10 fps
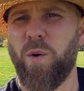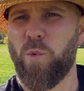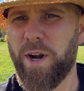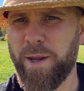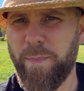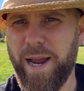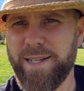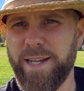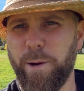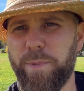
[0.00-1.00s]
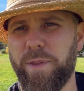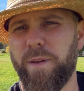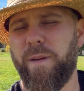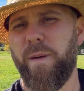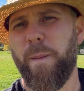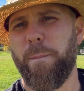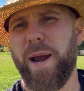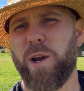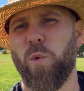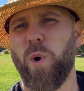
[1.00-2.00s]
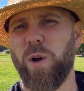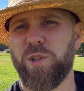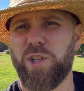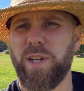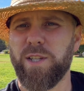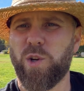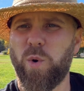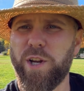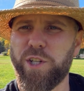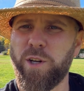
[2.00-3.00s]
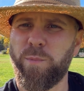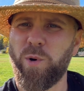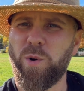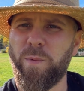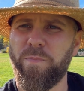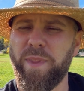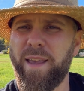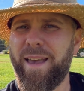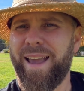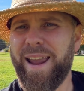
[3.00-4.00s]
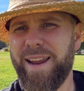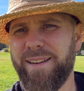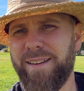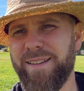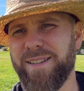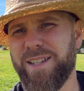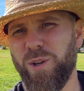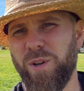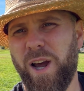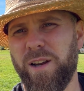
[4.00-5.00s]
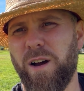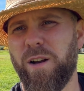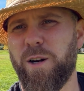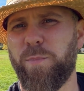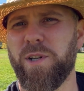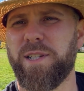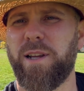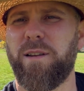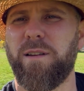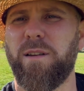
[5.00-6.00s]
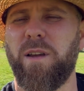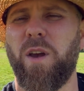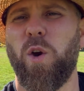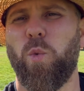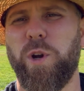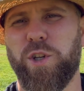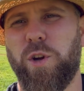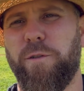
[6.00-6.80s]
Running back depth. Micah Welch is questionable. Hayden is still not 100%, which